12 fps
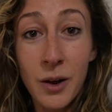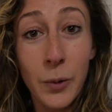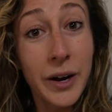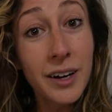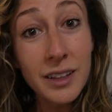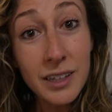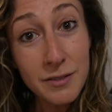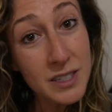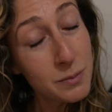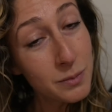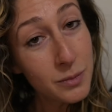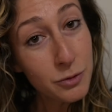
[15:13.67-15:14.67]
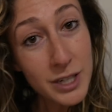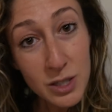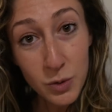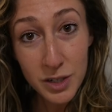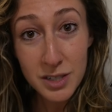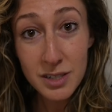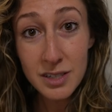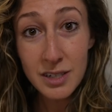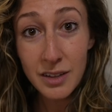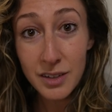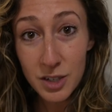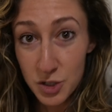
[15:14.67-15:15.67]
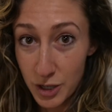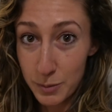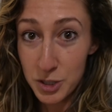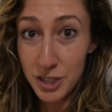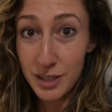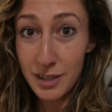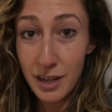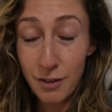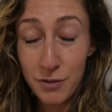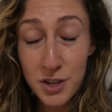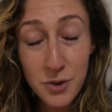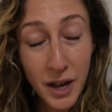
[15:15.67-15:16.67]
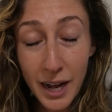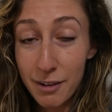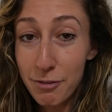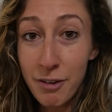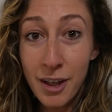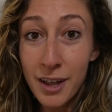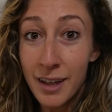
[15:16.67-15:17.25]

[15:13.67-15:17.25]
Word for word: We're going to leave some resources in the description if you have